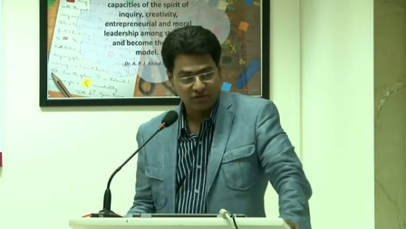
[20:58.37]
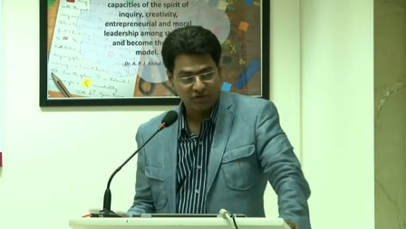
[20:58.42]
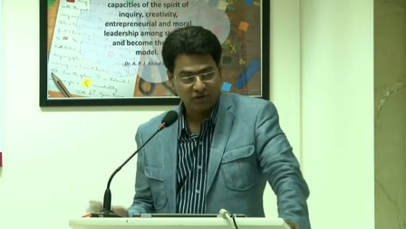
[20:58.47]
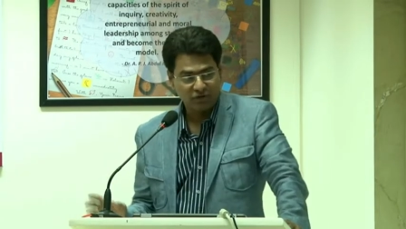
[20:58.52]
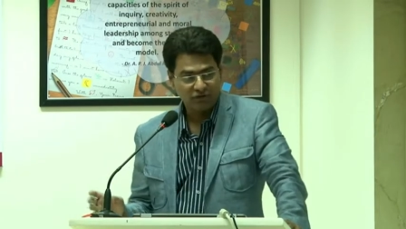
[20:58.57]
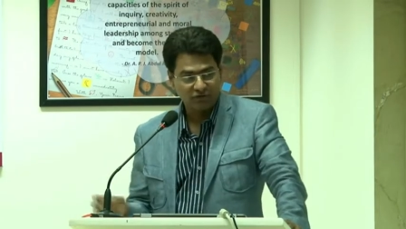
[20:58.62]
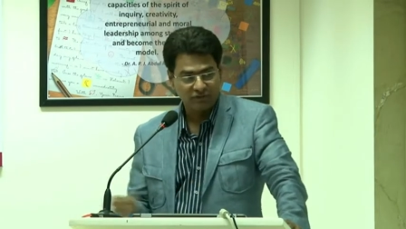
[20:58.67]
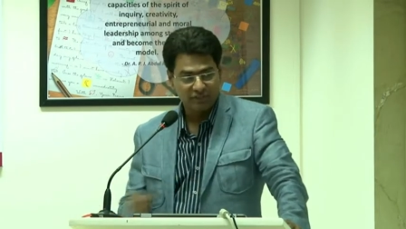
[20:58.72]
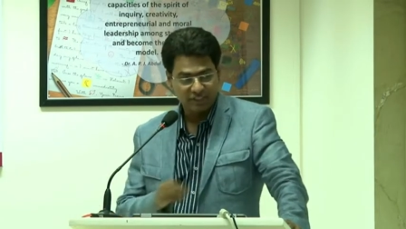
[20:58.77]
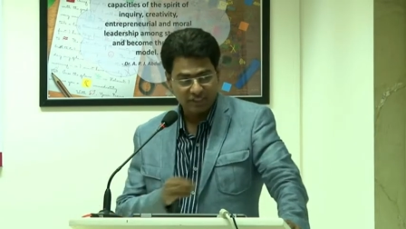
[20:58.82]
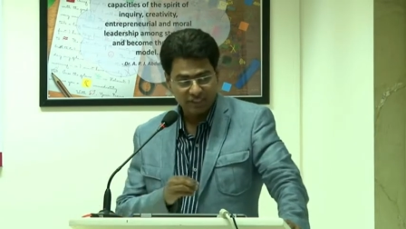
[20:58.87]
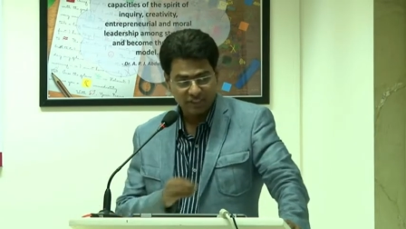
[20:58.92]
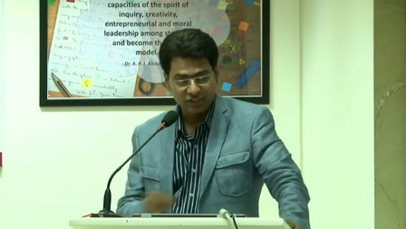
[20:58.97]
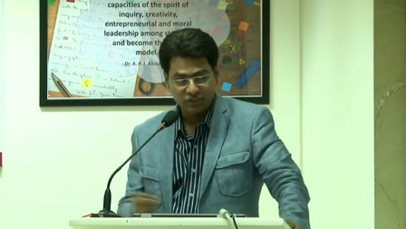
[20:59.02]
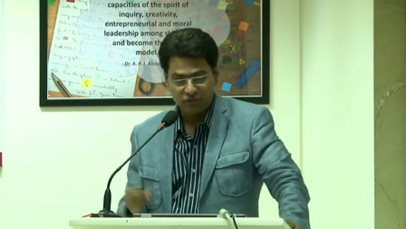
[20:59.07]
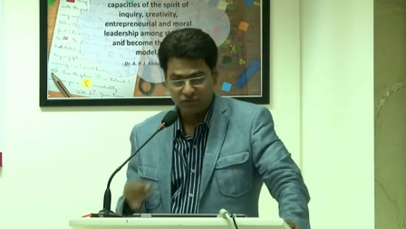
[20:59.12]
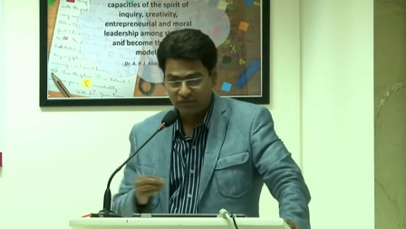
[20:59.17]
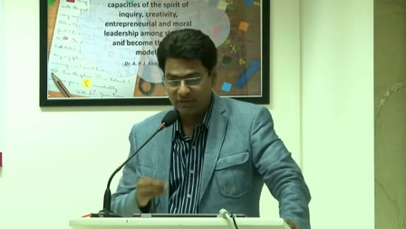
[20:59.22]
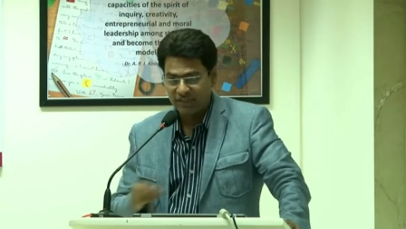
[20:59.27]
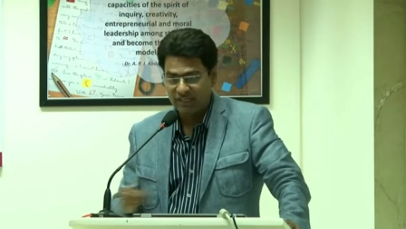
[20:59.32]
One of the,
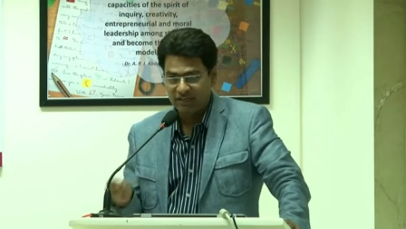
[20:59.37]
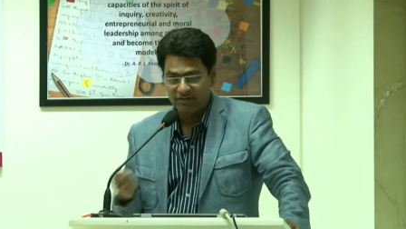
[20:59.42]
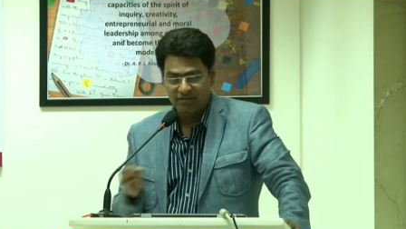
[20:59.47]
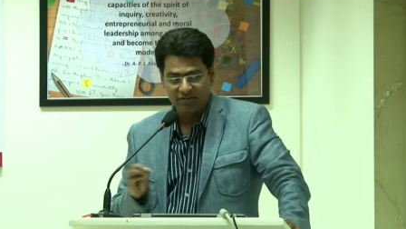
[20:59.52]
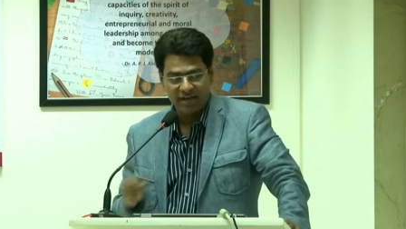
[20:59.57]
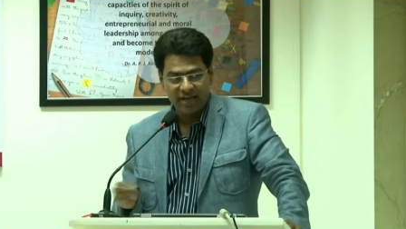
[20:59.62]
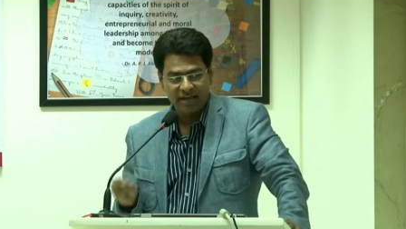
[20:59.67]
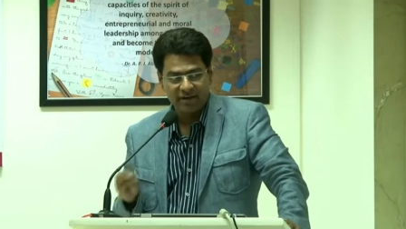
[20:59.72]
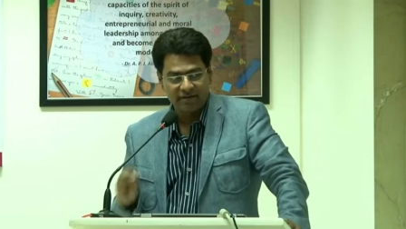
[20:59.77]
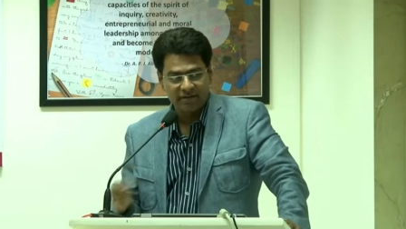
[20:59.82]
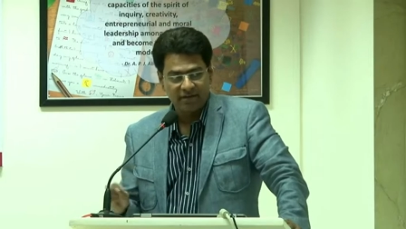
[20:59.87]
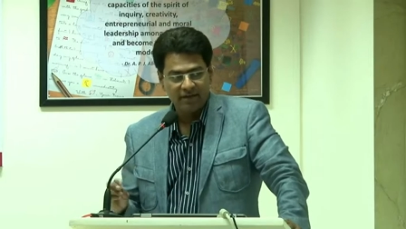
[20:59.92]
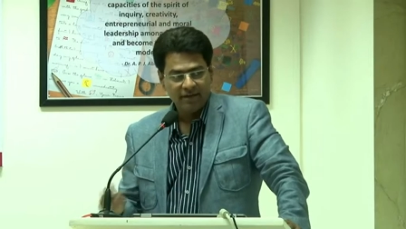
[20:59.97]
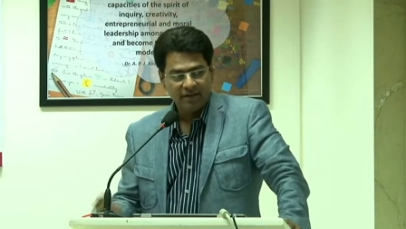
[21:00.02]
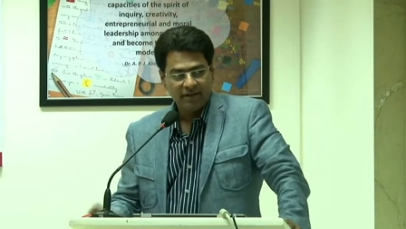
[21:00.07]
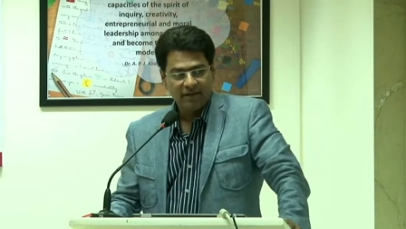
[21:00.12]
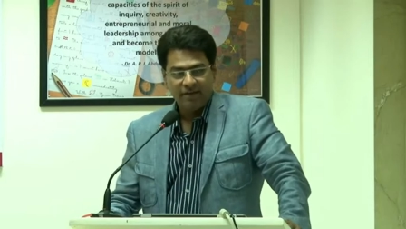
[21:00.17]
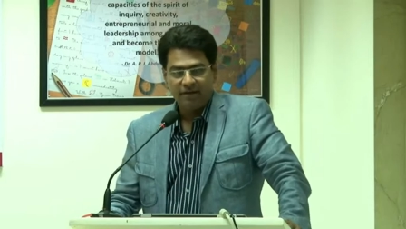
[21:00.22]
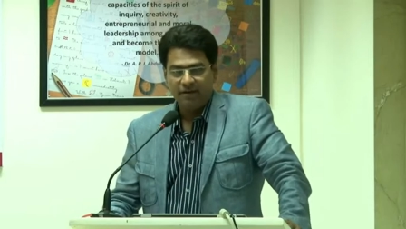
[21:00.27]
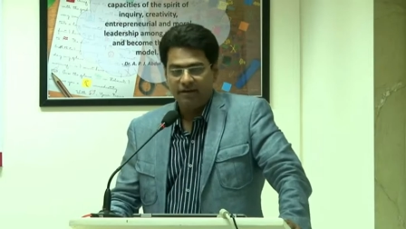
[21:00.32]
it's very rare
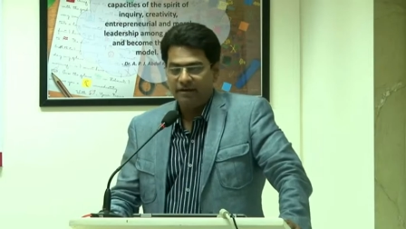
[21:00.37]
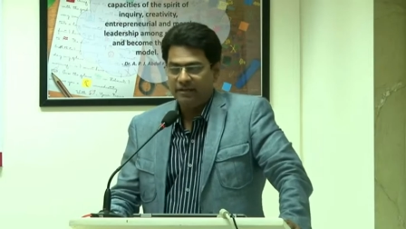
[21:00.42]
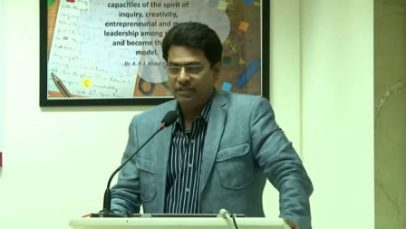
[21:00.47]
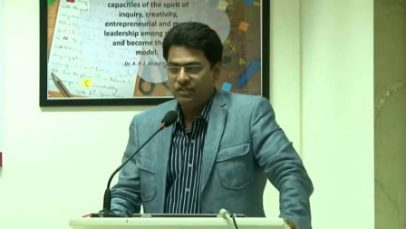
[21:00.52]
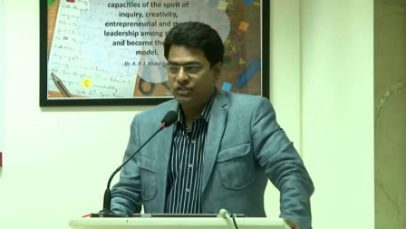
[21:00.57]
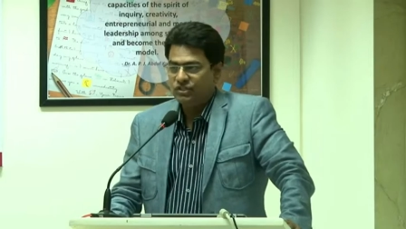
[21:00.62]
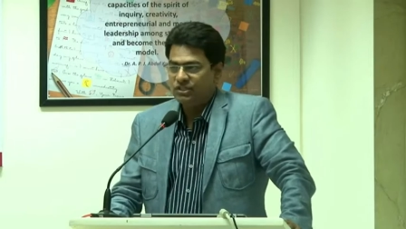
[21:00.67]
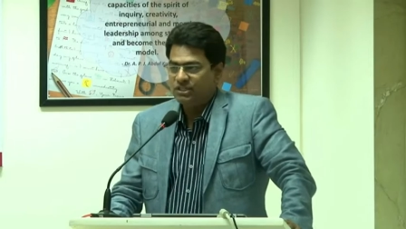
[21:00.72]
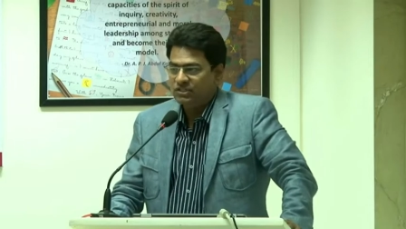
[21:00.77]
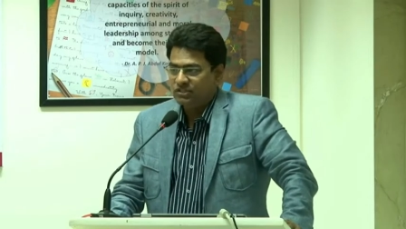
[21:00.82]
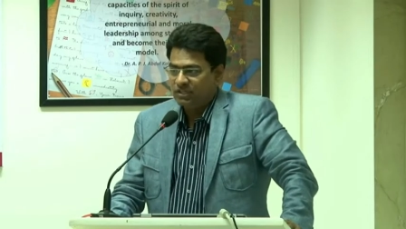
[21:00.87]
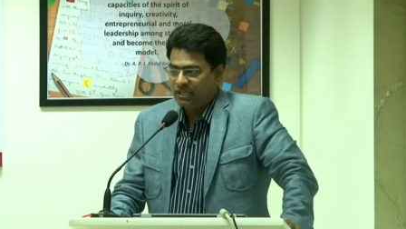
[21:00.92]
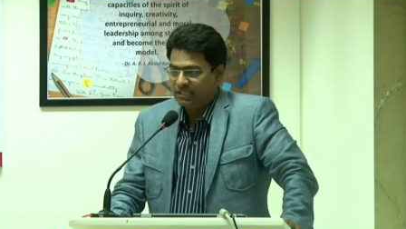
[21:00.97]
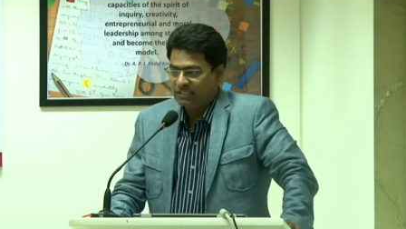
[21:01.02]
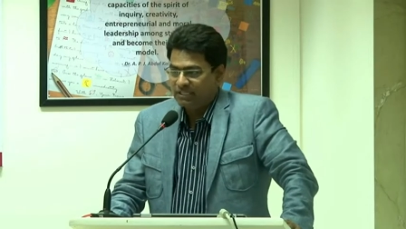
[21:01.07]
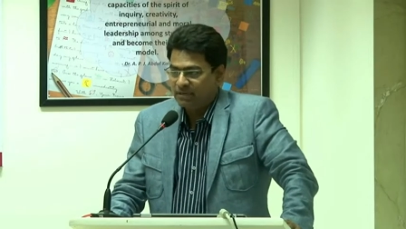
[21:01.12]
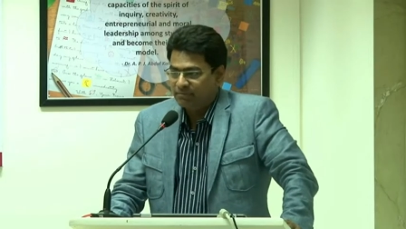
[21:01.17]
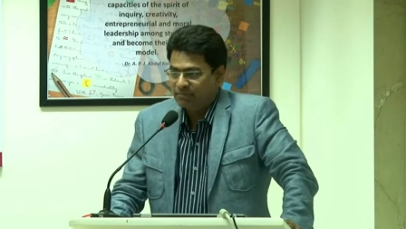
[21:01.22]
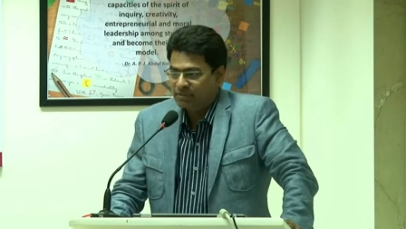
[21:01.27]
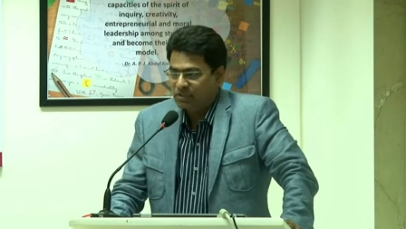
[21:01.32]
uh, incidents and
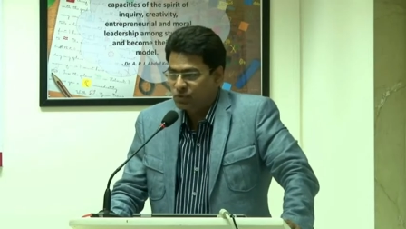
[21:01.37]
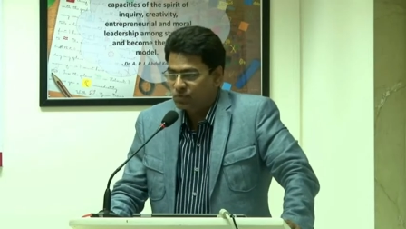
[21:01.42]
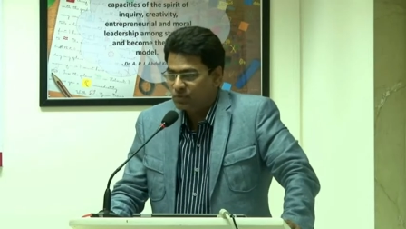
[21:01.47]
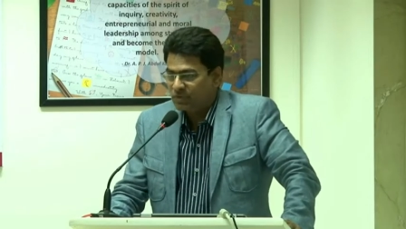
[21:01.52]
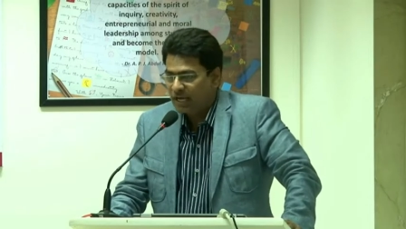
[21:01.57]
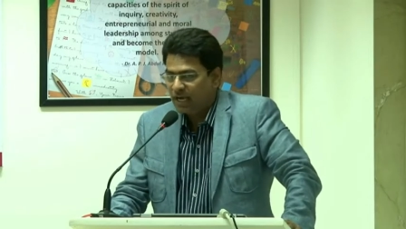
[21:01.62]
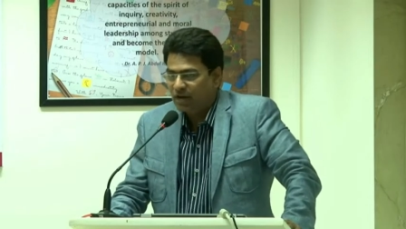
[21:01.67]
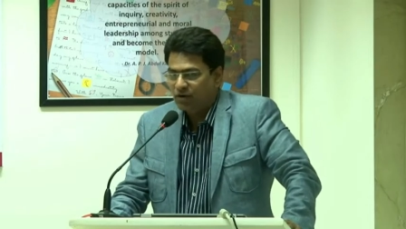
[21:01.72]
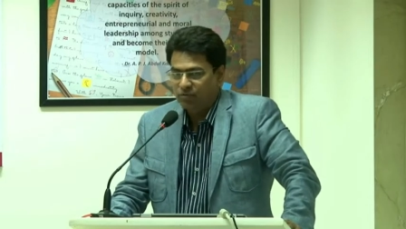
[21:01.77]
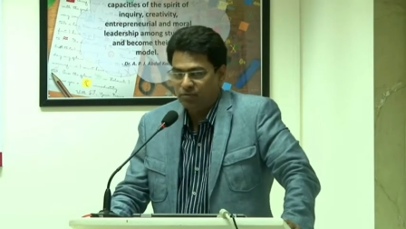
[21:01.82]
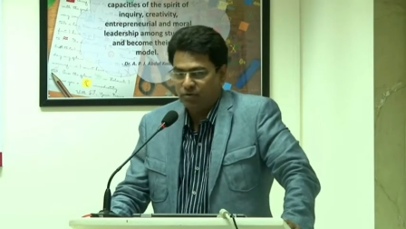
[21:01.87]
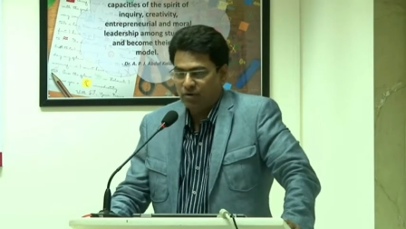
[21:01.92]
examples we have.